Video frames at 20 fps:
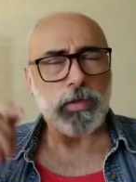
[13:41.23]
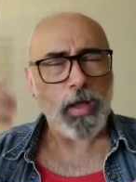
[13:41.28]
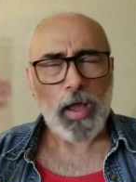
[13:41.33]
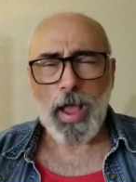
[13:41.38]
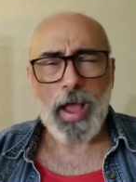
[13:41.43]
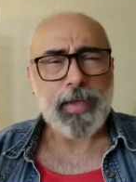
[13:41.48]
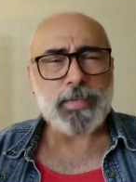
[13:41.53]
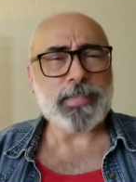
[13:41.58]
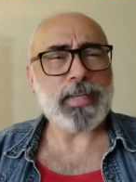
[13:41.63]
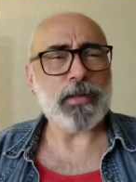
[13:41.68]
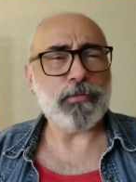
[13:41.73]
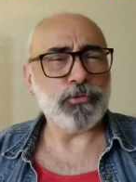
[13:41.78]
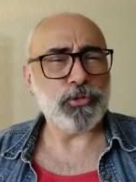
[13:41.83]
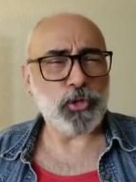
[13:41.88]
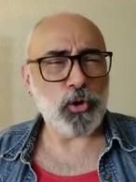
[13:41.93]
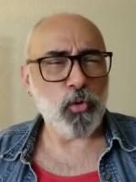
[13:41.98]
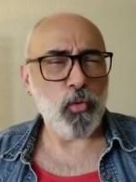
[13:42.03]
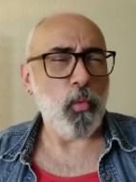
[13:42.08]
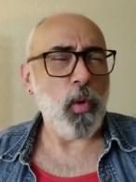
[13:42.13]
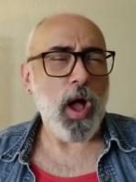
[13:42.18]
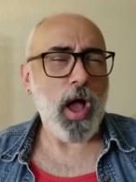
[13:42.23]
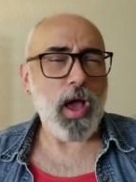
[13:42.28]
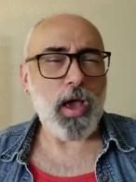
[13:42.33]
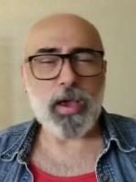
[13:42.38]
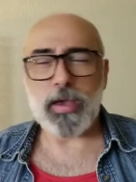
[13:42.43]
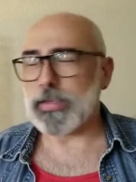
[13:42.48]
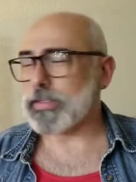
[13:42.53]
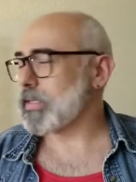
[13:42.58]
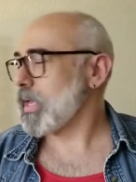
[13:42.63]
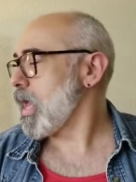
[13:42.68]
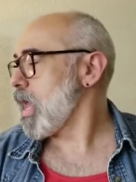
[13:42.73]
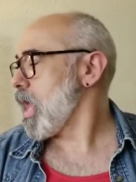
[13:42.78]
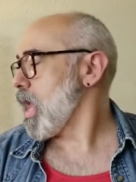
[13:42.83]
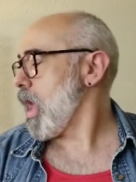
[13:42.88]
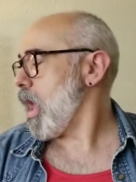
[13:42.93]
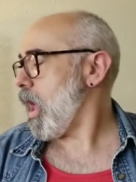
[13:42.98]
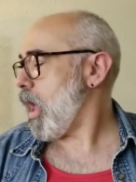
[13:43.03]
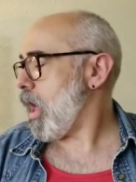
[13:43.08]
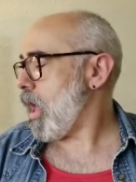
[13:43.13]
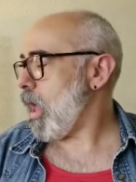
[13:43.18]
I sound so wise.
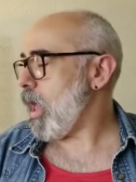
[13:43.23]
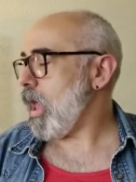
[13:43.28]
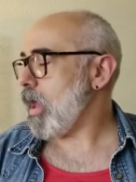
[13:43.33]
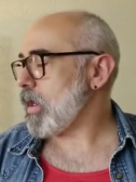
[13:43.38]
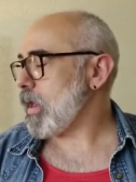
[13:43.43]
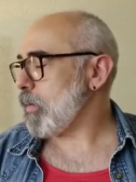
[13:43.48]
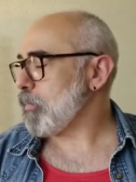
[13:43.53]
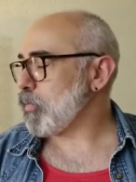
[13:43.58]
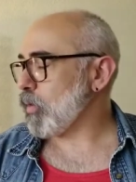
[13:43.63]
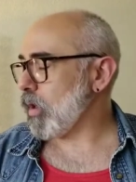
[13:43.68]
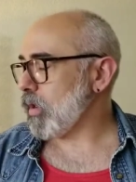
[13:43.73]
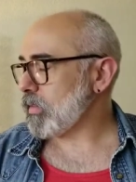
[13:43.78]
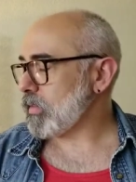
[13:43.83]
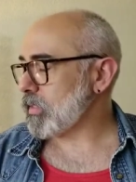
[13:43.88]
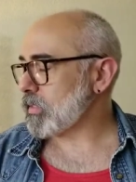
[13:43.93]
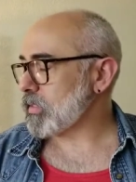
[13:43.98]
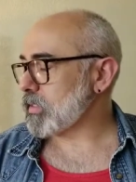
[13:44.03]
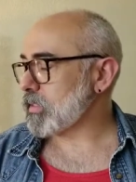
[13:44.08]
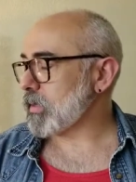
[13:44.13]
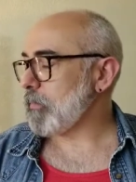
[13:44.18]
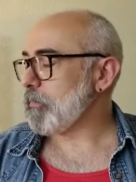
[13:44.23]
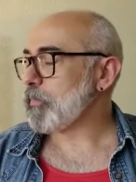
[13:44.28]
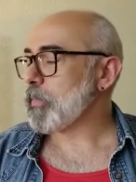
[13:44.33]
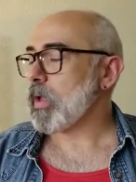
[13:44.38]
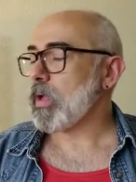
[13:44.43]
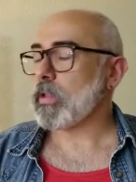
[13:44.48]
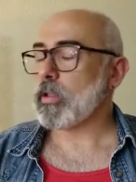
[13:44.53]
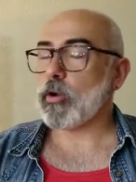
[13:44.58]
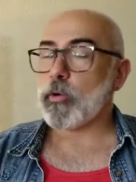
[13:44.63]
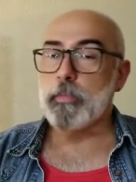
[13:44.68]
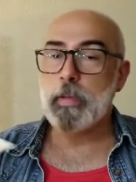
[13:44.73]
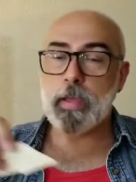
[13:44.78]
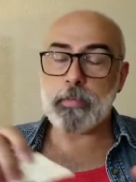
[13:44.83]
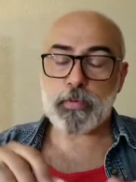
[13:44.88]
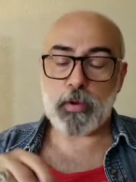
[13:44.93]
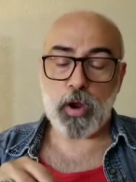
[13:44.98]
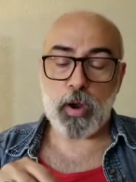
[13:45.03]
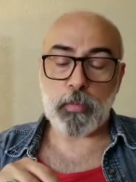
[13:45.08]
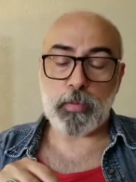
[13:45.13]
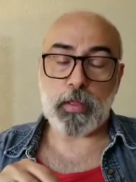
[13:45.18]
And I brought this little
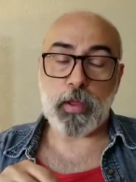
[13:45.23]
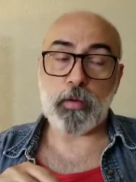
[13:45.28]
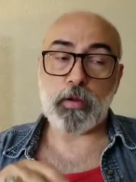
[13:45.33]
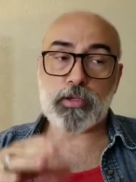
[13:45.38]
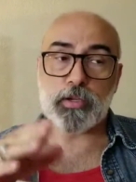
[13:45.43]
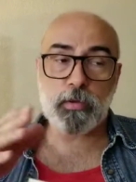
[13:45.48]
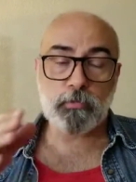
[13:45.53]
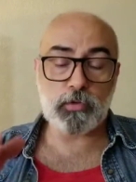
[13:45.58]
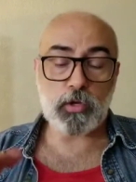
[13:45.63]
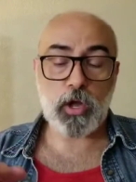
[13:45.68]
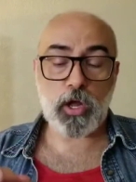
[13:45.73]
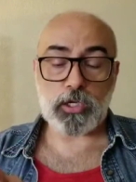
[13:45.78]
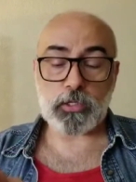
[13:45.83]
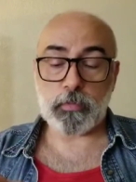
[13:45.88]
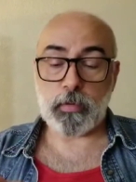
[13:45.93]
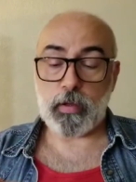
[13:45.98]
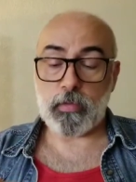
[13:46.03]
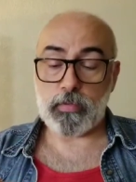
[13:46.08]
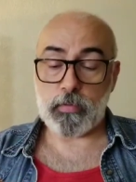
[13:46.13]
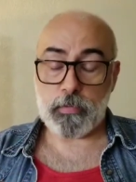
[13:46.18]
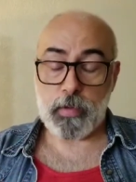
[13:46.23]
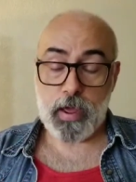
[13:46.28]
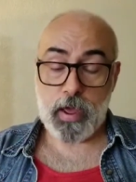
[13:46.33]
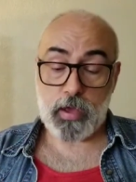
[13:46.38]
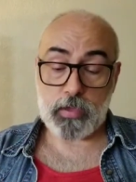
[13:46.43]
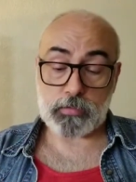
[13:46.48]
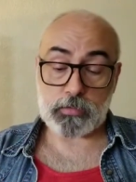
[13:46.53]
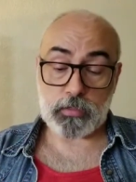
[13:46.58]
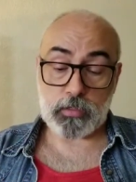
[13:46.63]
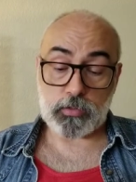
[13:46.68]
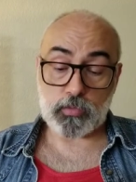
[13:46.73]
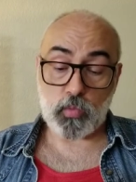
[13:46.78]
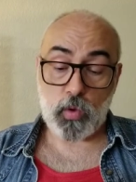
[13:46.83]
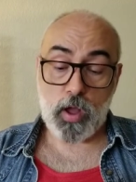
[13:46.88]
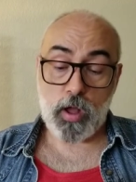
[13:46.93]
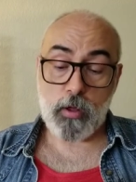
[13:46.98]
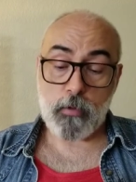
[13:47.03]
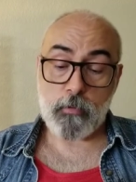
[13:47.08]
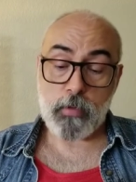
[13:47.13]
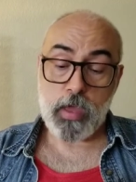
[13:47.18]
paper airplane, which I've talked about in the past as
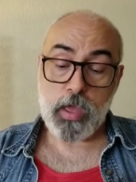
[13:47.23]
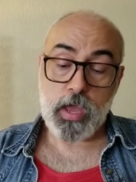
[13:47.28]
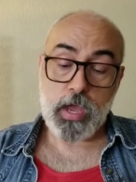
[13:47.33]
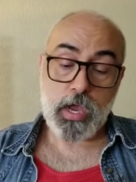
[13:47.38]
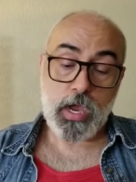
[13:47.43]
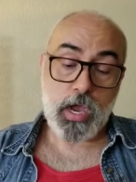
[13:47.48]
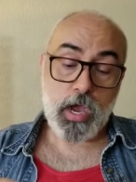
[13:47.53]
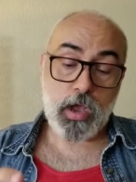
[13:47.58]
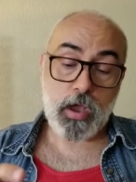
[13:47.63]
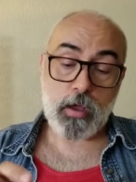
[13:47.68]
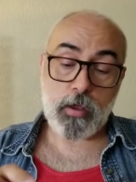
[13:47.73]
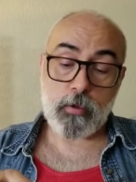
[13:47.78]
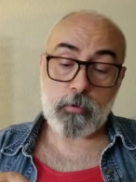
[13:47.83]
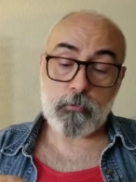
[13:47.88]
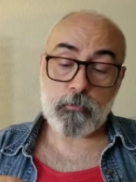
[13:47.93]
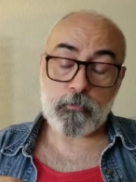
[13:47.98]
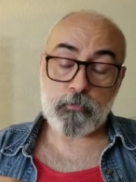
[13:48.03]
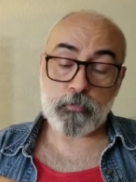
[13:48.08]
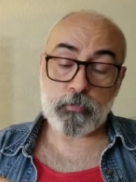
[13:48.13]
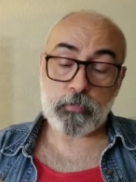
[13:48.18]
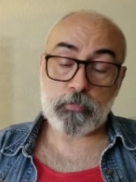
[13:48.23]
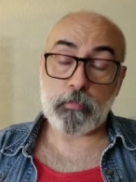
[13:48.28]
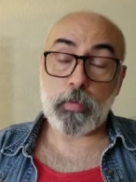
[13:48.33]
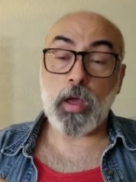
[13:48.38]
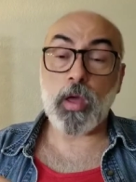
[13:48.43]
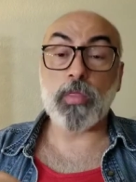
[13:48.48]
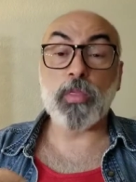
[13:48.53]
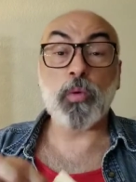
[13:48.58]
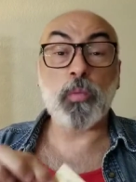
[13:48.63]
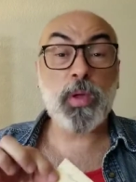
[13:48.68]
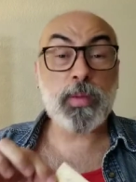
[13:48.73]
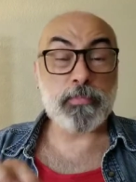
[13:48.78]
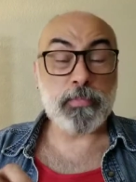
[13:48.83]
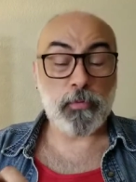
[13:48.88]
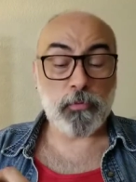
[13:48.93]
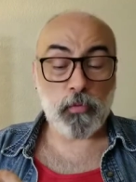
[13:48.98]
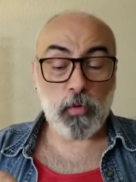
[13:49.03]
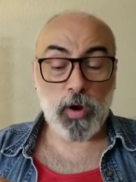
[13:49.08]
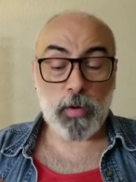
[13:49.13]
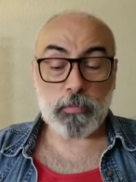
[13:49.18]
well. The week
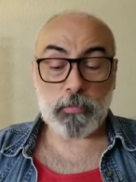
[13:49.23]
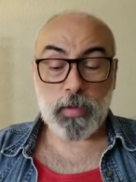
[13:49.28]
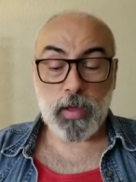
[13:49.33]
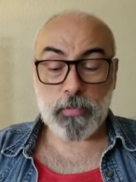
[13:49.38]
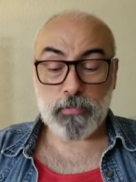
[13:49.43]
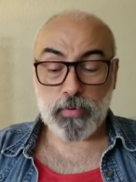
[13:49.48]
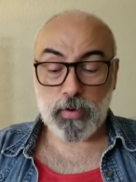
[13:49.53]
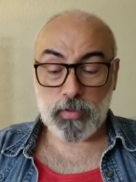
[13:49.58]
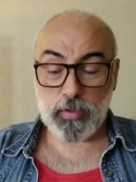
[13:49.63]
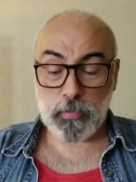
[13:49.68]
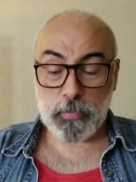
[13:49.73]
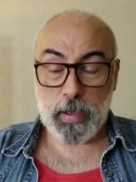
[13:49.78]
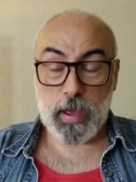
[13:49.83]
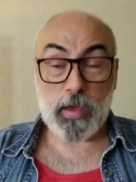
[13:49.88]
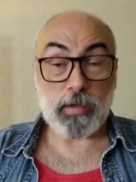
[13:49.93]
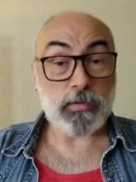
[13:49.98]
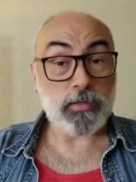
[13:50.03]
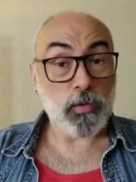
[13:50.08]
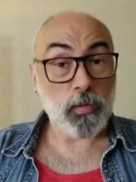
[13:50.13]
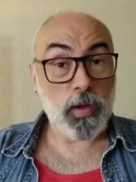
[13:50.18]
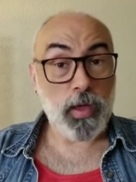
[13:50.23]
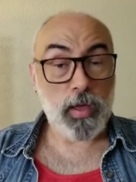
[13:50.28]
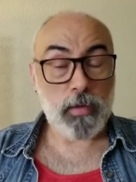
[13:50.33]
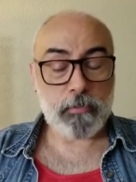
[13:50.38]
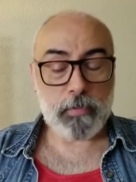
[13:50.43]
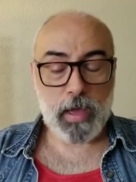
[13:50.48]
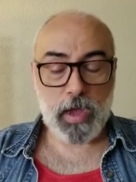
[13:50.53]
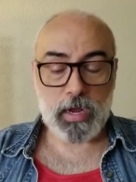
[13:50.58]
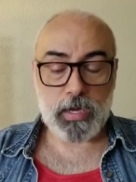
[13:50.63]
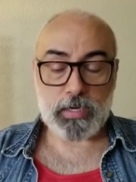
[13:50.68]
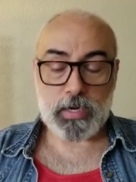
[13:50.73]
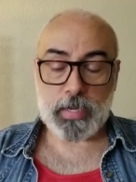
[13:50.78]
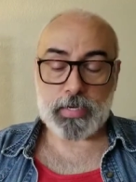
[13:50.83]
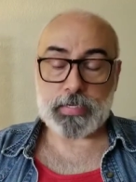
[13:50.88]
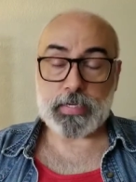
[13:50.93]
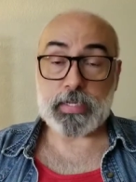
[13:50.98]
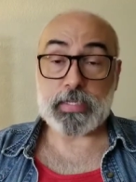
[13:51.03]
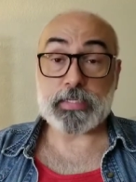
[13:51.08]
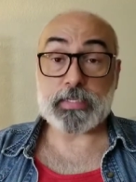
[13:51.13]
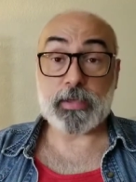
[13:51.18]
before my brother passed away back in
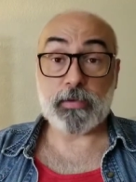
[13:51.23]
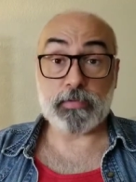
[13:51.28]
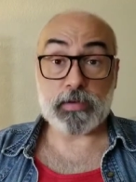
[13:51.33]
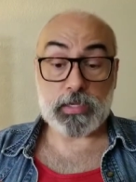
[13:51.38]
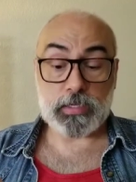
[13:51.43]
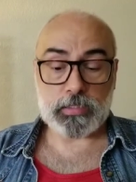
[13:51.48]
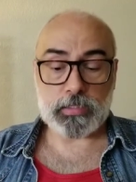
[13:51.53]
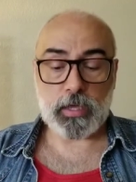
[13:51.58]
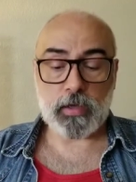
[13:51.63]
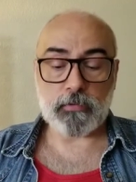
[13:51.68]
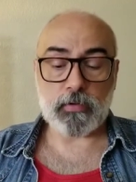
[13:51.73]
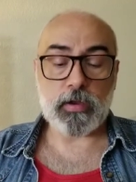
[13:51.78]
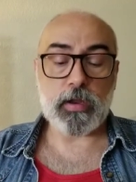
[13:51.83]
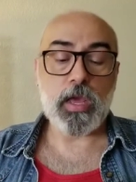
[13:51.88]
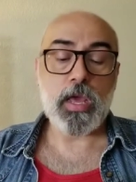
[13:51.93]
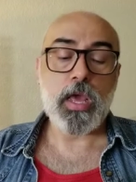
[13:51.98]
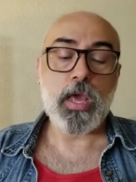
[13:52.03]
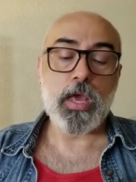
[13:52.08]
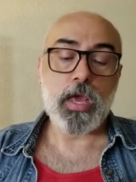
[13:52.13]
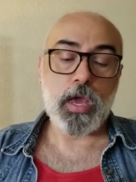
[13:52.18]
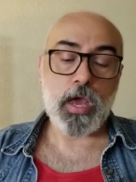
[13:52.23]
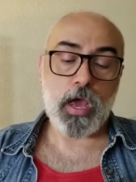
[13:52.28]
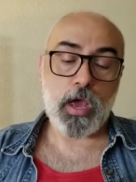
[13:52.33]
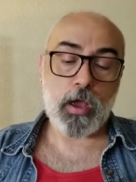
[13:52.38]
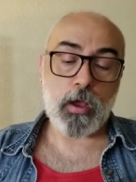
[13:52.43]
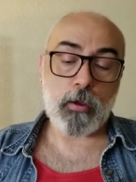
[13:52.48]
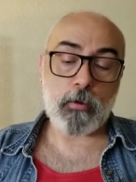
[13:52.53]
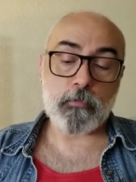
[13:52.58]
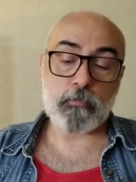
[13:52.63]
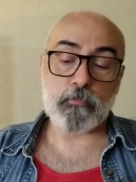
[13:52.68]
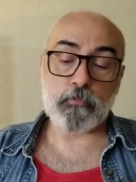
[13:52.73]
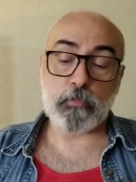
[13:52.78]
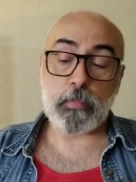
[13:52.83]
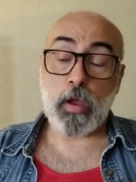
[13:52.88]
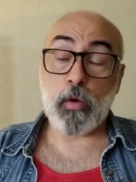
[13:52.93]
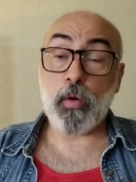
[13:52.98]
1977, my